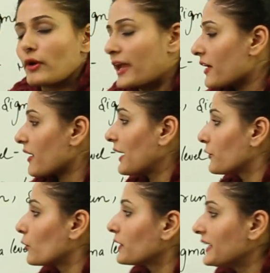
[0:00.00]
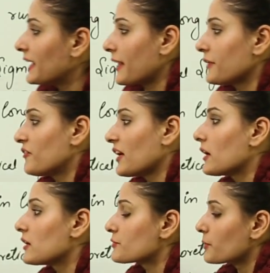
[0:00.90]
so here I don't need any
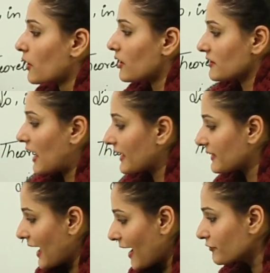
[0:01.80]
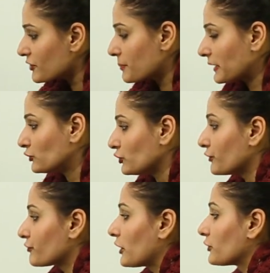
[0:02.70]
figures because I have this picture
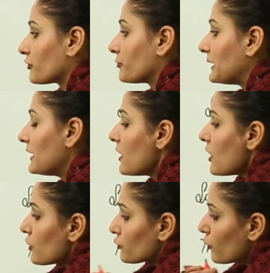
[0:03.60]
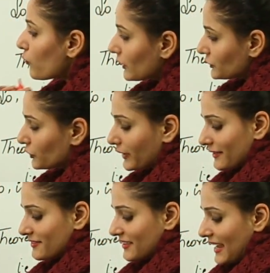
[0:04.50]
in front of me. So what you
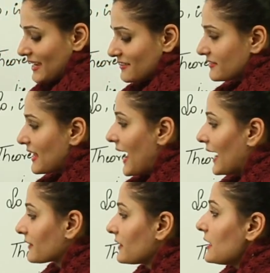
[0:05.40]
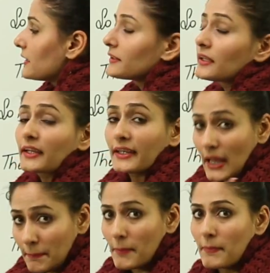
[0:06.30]
can say is that the
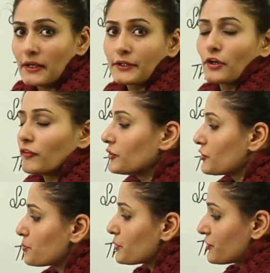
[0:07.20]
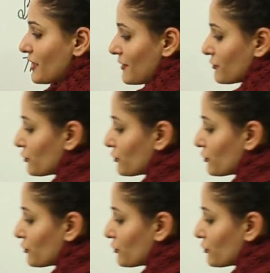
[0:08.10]
capability of this process